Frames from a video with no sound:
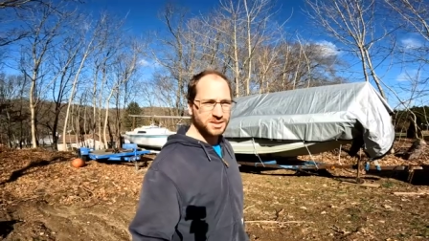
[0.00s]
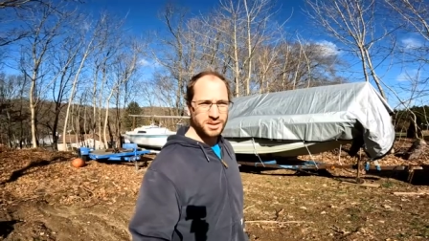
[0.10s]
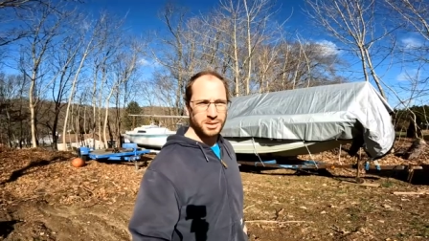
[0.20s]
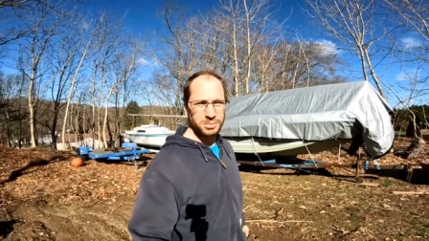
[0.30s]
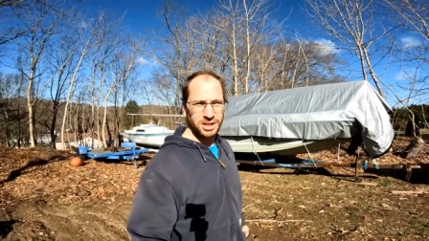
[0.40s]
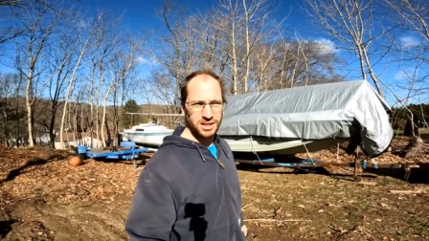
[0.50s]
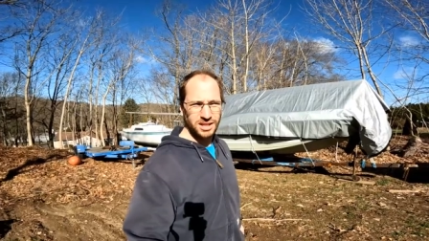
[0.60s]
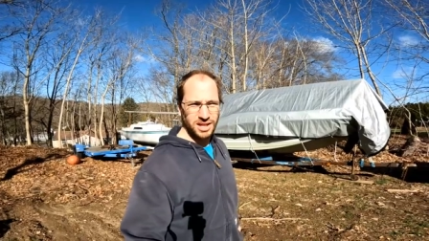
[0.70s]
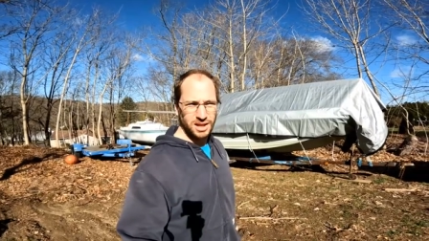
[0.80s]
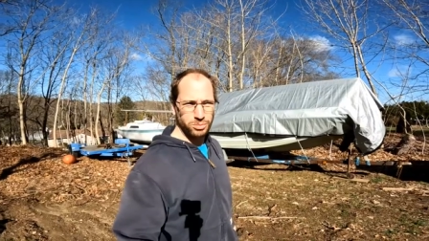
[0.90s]
It's the
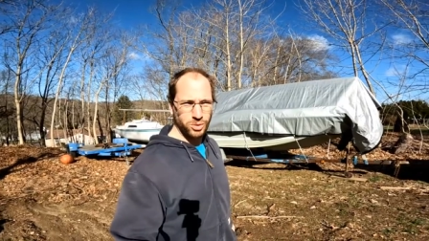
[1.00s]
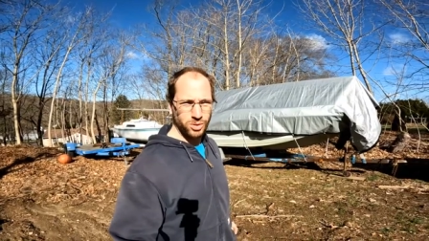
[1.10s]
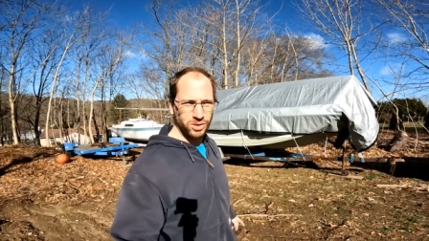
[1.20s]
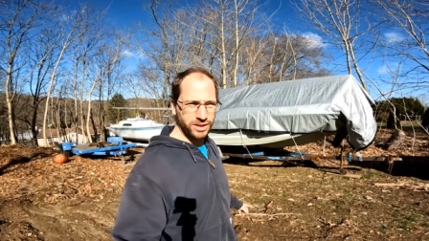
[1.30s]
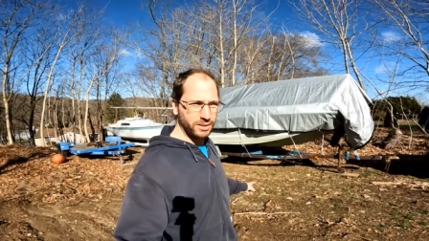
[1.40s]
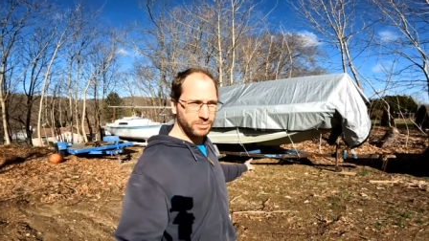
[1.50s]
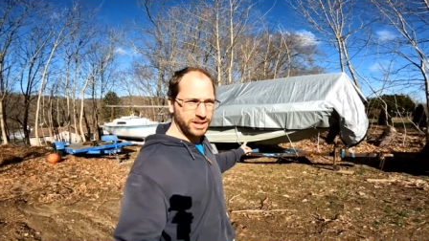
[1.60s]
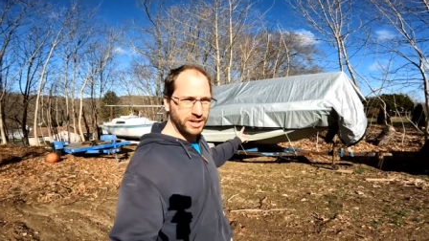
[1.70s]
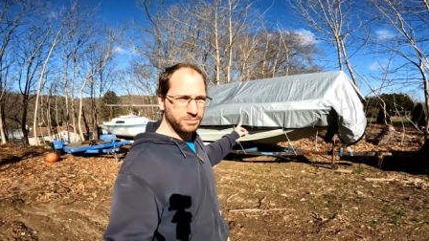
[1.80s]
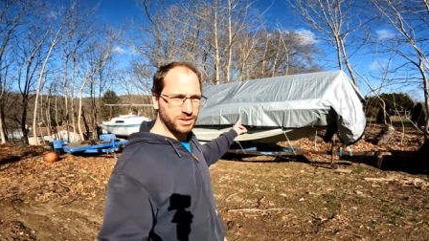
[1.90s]
beginning of April and
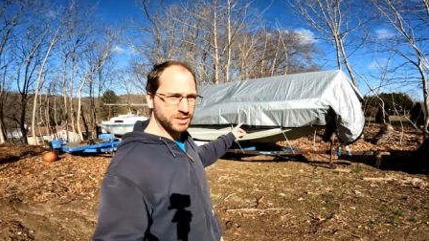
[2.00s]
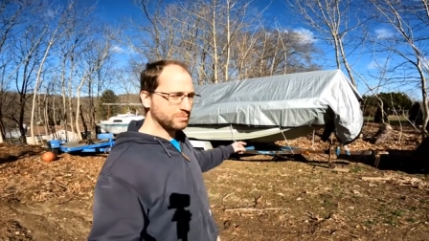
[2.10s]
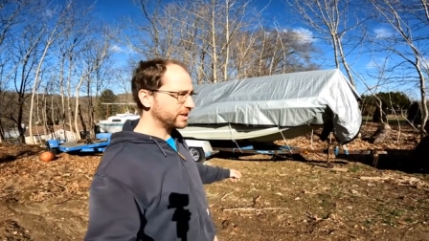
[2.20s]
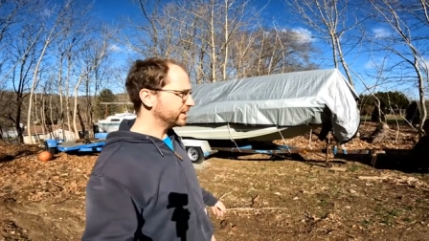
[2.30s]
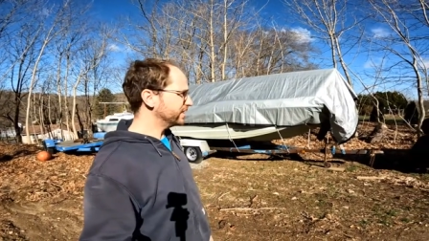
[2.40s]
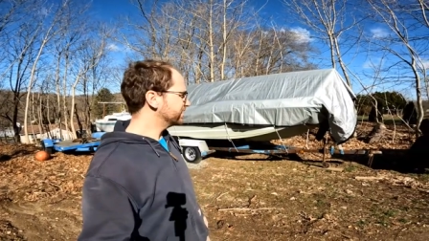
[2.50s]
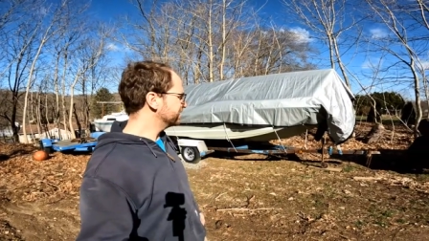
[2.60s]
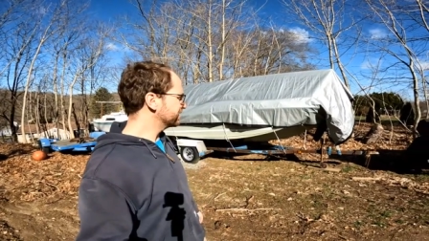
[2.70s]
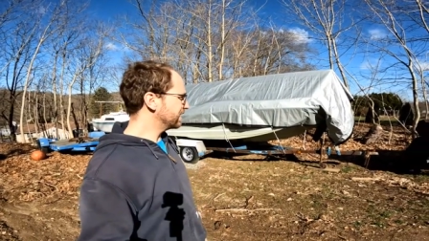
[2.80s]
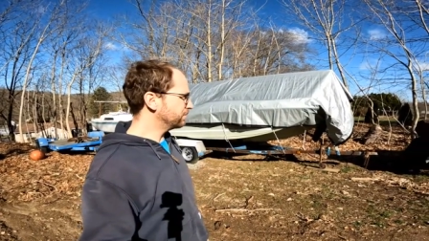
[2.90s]
behind me is my
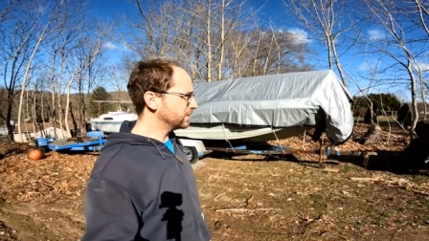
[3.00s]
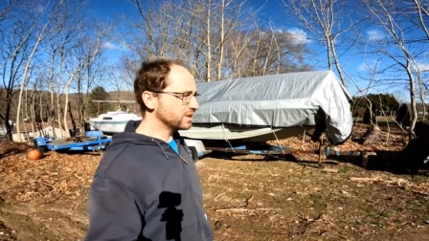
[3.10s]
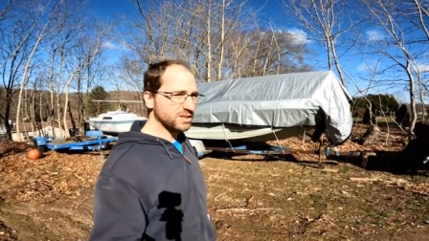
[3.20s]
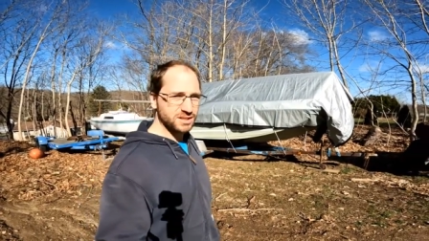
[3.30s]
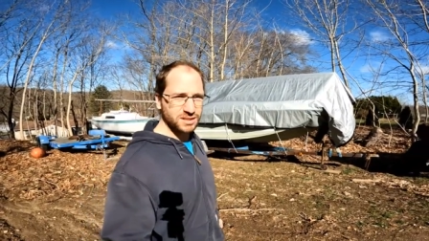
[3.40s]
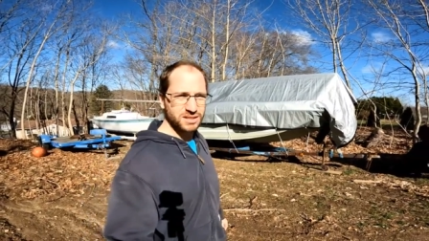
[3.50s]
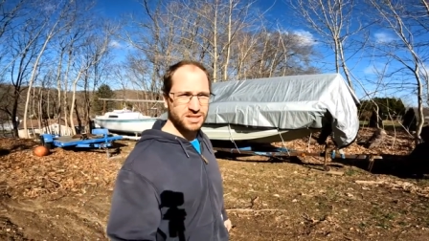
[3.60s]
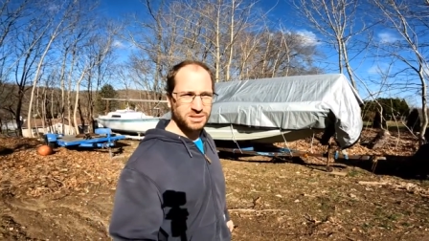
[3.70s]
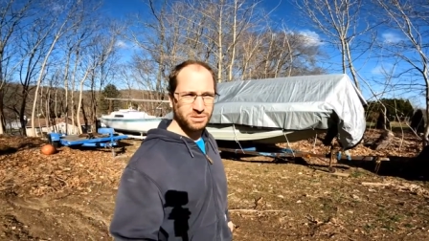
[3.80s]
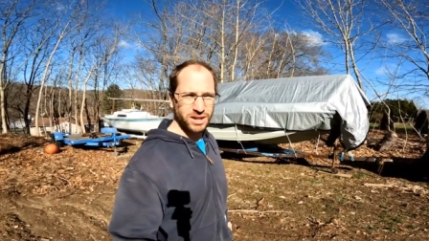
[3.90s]
1970s
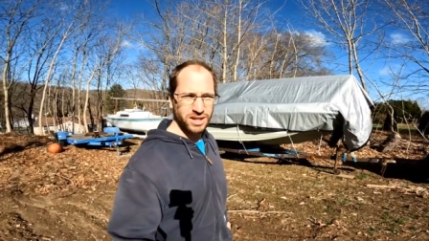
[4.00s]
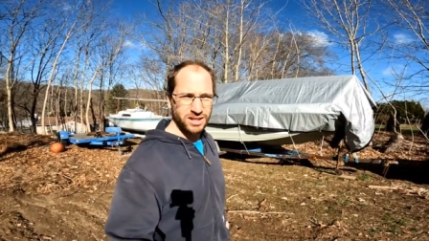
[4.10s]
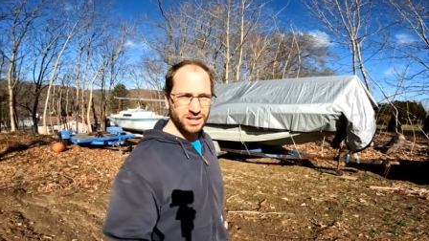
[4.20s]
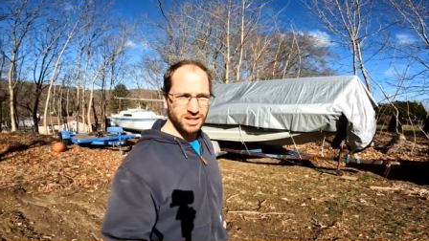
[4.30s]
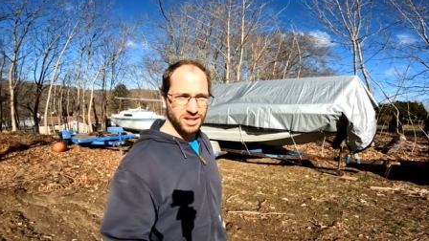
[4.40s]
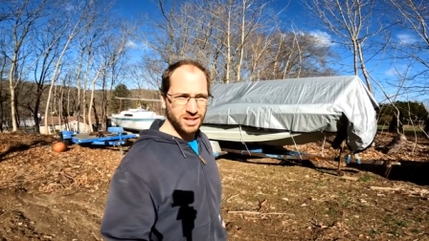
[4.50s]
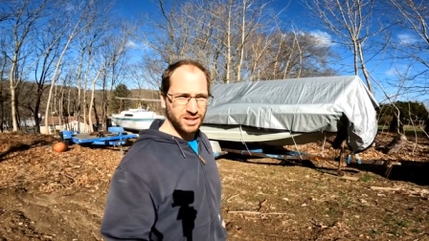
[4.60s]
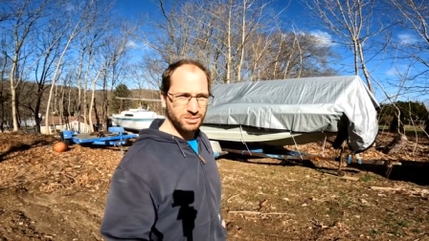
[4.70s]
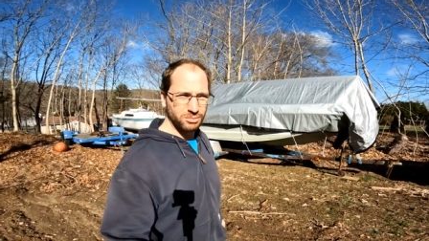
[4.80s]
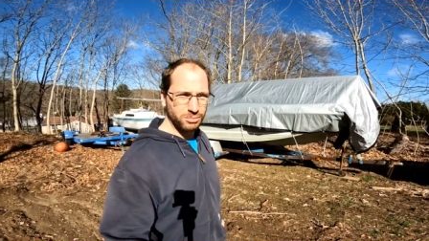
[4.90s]
Sea Ray
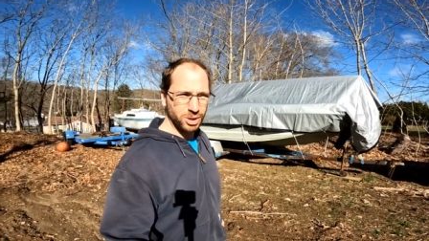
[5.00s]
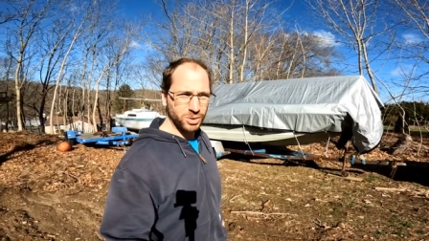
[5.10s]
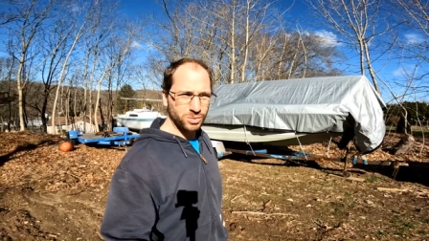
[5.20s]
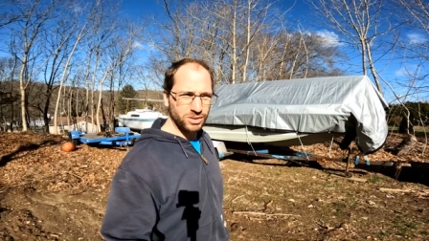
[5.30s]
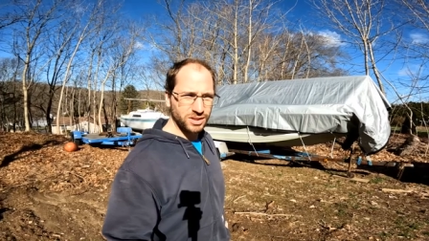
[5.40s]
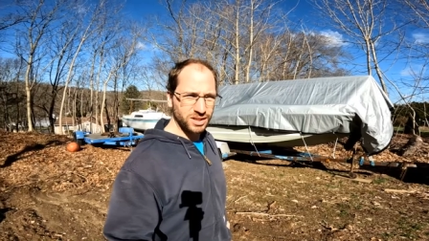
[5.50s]
boat.